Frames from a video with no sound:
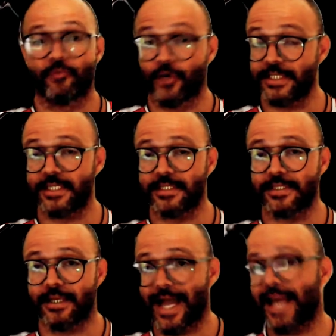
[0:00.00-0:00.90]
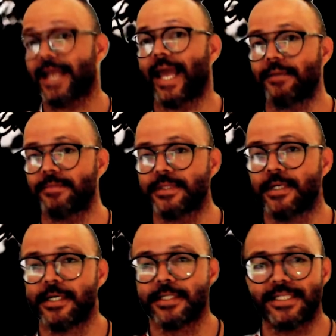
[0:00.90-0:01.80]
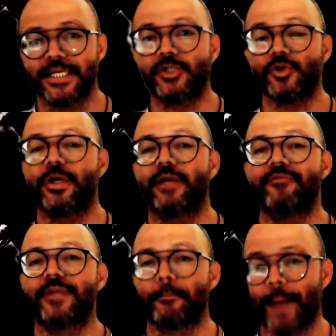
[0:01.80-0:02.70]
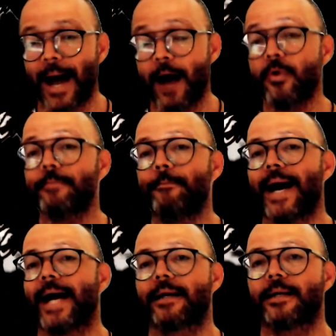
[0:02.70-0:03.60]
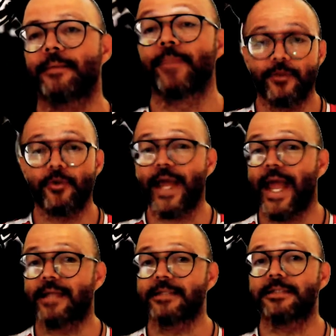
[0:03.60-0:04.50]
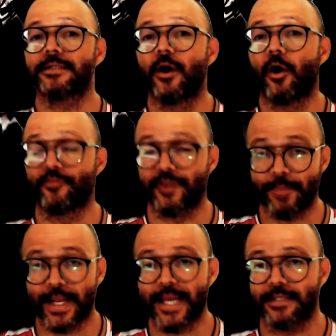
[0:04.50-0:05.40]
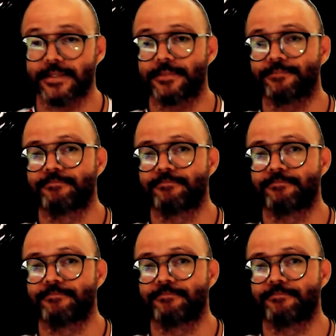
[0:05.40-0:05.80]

For instance, Gala Games seeks to give the power back into the hands of the players.